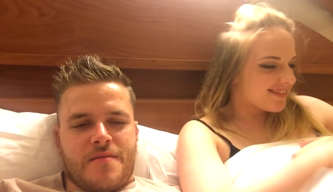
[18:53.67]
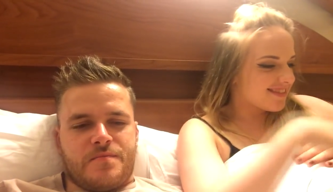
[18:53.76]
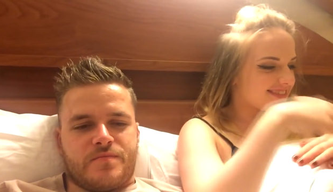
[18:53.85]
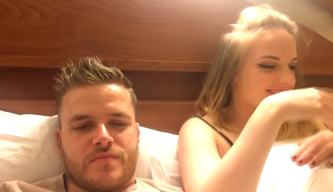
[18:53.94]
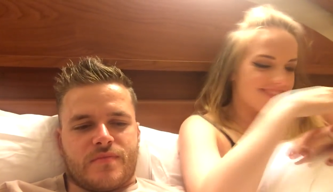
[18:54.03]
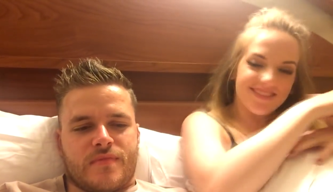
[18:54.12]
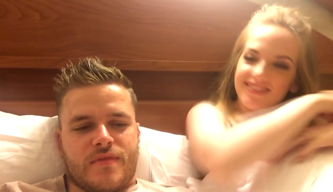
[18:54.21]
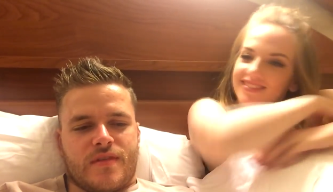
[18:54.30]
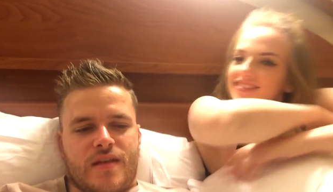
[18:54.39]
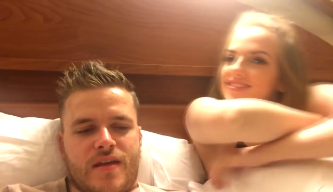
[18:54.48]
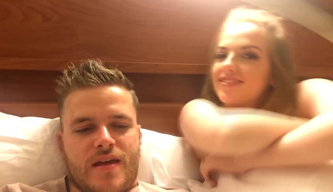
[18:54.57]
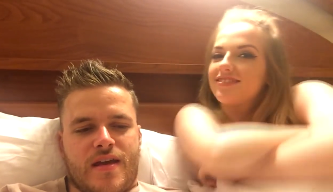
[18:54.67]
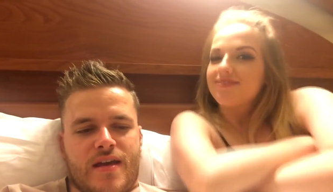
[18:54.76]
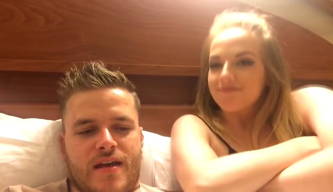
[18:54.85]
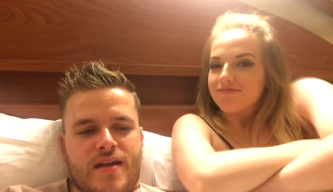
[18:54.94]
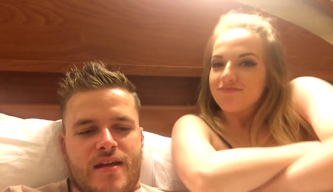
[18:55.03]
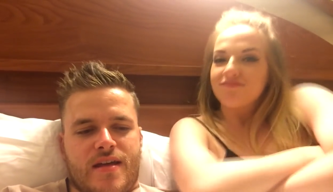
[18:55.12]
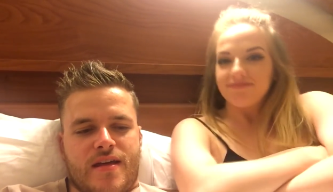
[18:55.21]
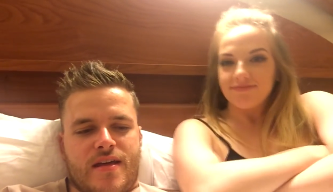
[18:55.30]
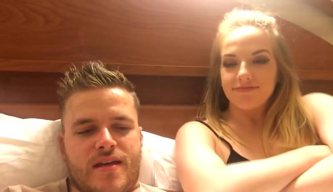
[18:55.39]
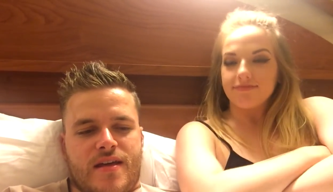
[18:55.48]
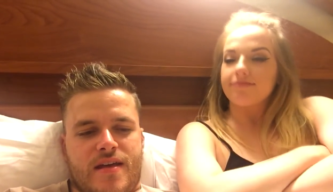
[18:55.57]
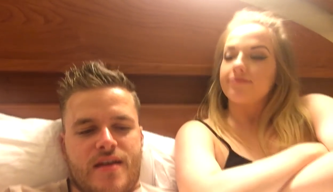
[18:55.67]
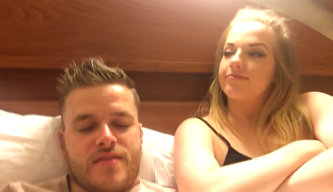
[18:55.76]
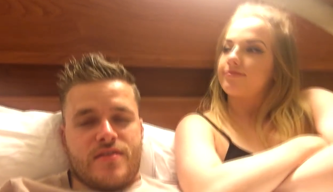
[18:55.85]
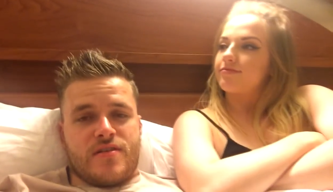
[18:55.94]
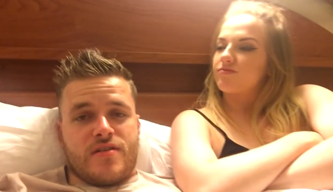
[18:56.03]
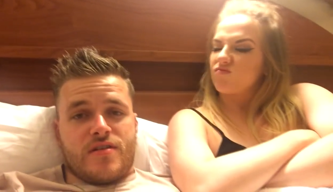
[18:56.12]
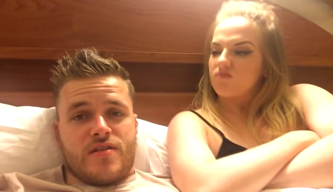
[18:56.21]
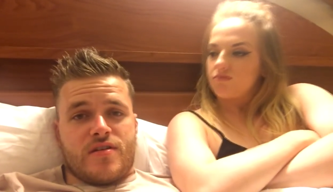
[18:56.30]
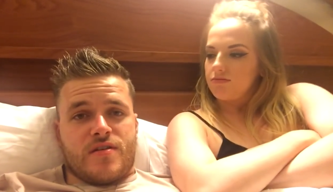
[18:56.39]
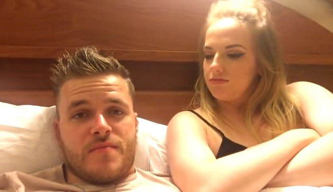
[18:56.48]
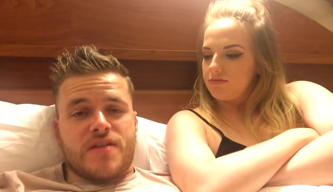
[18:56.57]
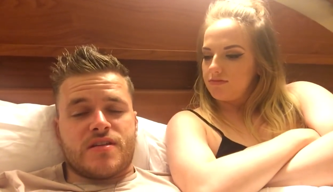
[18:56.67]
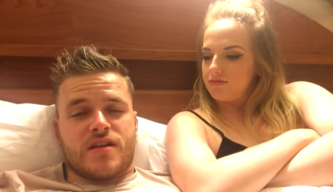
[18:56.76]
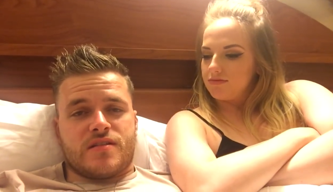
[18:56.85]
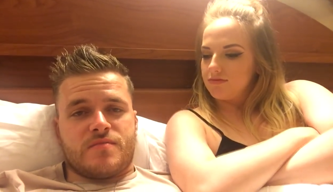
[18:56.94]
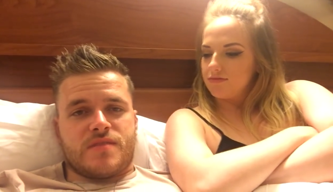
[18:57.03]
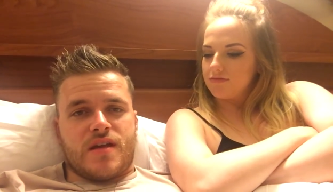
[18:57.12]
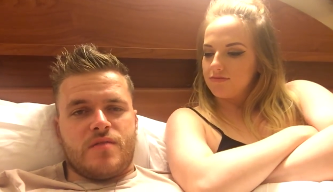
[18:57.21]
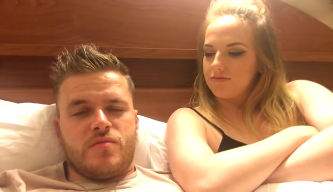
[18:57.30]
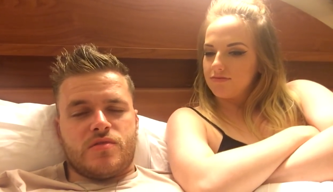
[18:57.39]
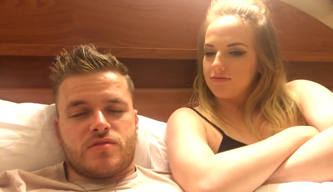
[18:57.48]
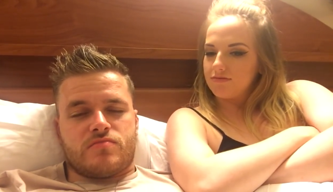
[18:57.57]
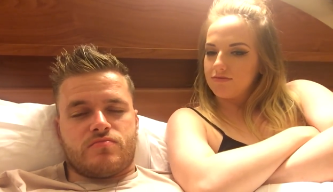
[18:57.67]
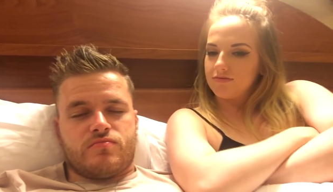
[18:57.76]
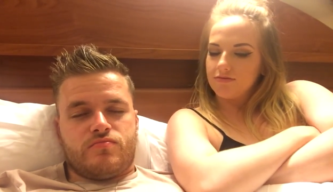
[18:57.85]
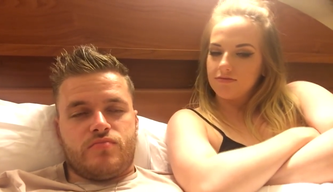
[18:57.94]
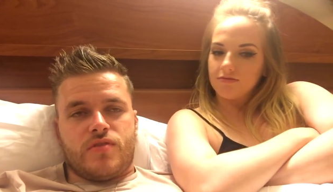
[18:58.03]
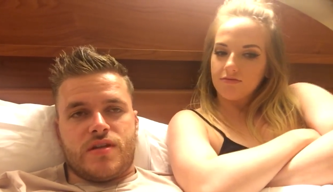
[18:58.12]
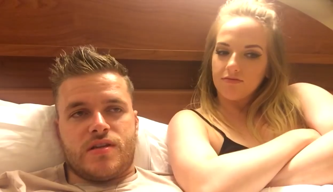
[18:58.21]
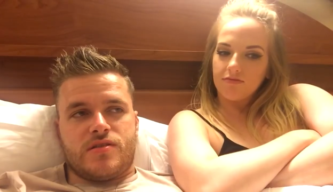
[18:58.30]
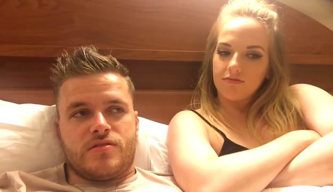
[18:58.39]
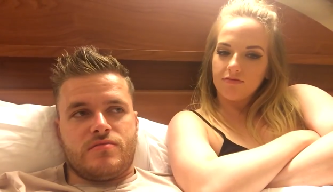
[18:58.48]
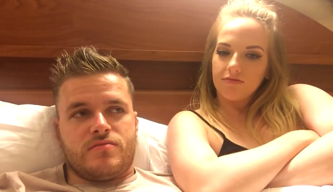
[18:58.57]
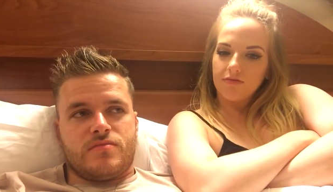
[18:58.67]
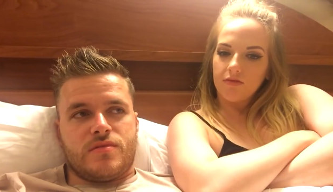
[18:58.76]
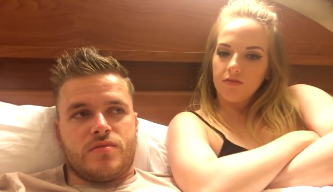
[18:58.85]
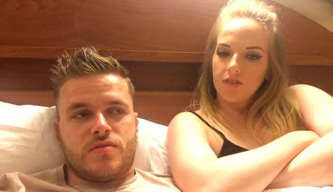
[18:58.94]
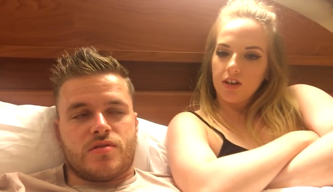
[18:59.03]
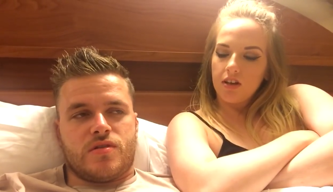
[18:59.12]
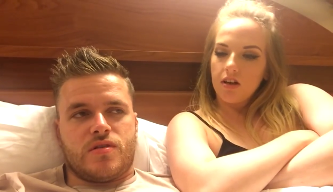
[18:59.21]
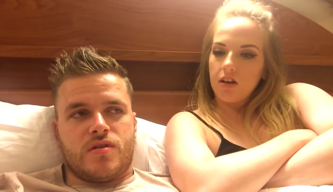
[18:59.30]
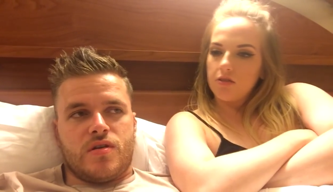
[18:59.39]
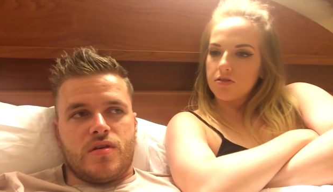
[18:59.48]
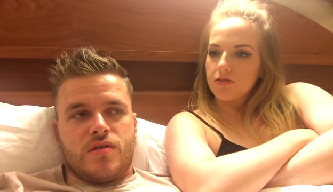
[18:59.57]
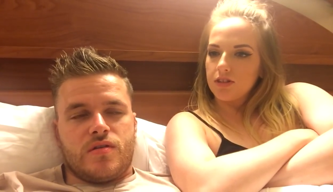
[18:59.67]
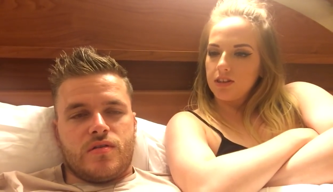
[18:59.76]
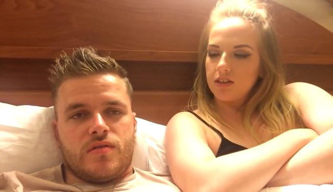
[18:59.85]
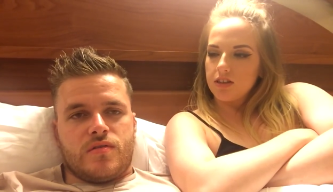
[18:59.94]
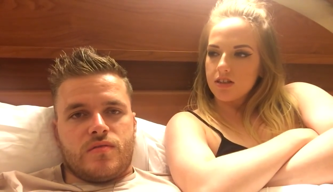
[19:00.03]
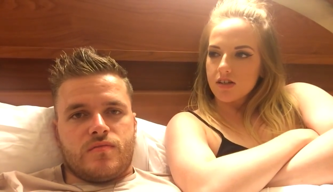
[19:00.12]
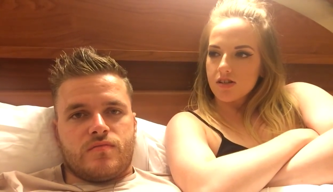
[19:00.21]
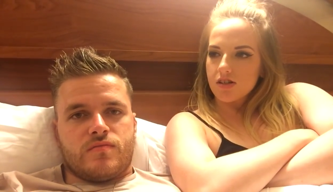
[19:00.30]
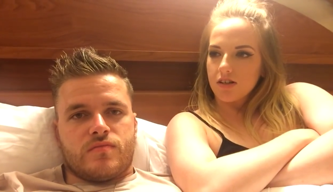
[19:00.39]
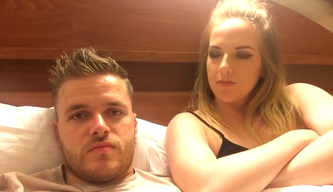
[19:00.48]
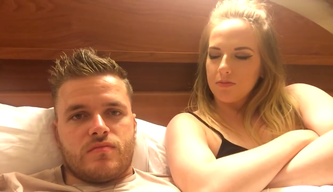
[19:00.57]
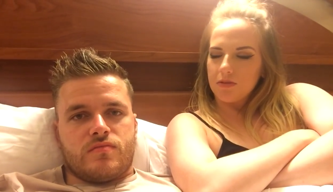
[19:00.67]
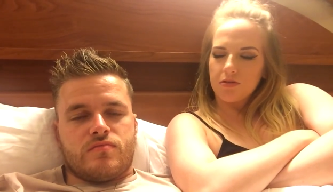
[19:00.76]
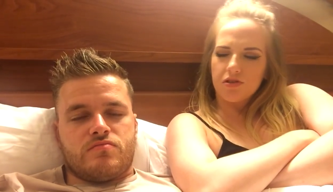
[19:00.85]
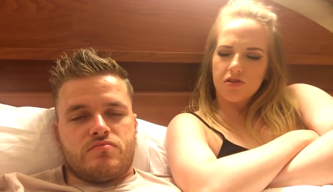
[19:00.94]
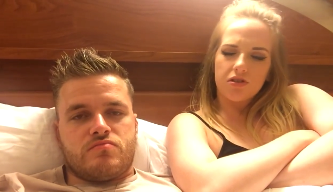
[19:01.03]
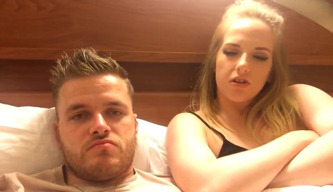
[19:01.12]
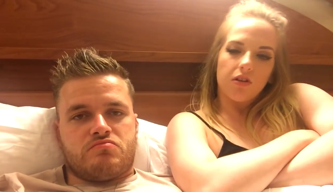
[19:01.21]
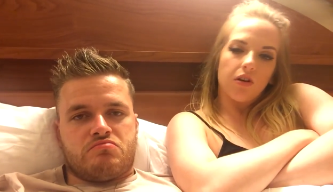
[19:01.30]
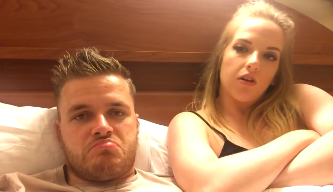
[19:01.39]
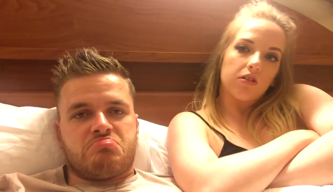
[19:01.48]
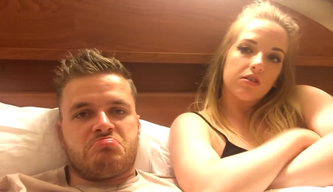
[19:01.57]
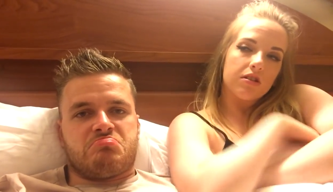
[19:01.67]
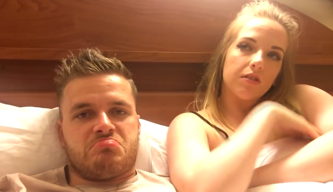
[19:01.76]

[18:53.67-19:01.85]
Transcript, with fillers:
Speaker 1: um, and the Magic Kingdom today was pretty decent. It was good.
Speaker 2: It was really nice actually. It was just so hot,